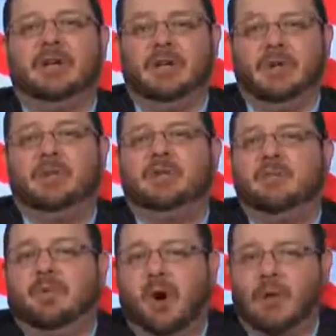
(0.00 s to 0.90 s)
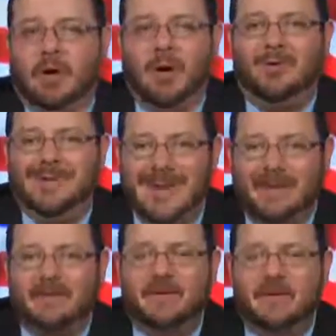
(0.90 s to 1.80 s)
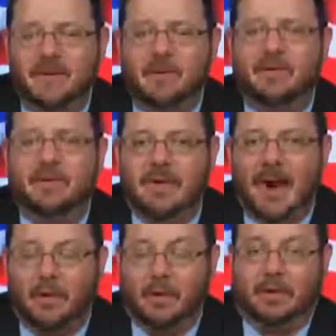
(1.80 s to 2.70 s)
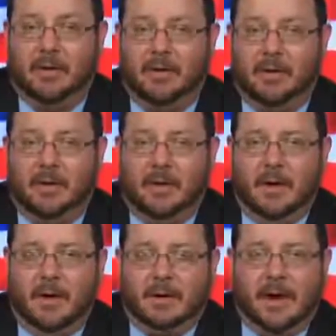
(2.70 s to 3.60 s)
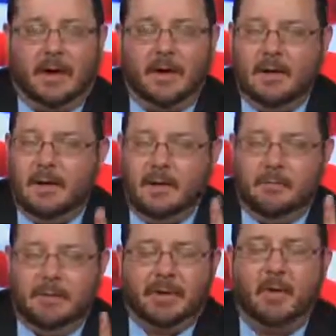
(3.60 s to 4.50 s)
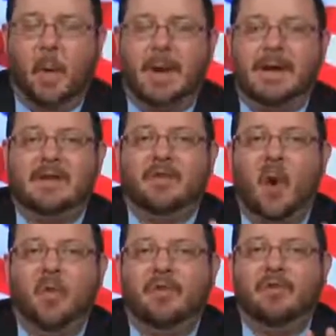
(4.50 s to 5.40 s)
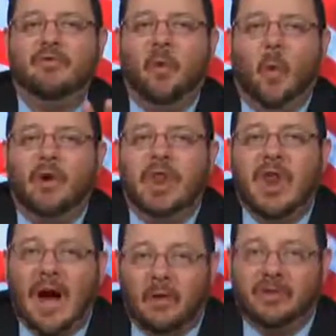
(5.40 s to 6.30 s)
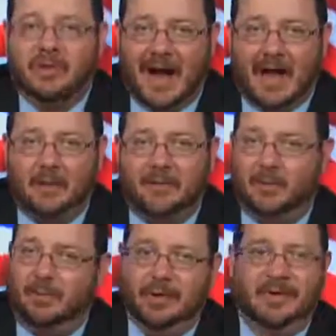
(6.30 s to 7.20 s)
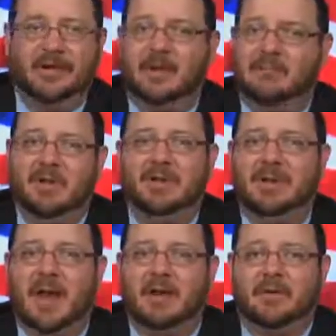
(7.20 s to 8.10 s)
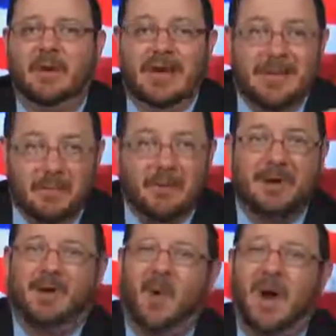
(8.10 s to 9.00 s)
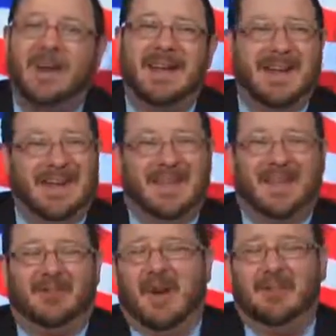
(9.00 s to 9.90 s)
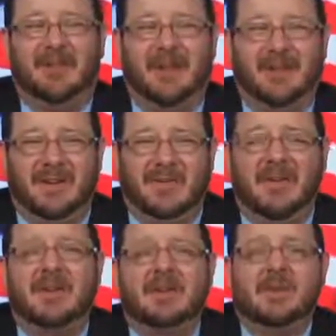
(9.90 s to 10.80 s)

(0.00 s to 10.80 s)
Use the promo code NEXTNEWSNETWORK, okay? Bitcoin is over $4,000. They're predicting $1 million per Bitcoin in the next 5 to 10 years.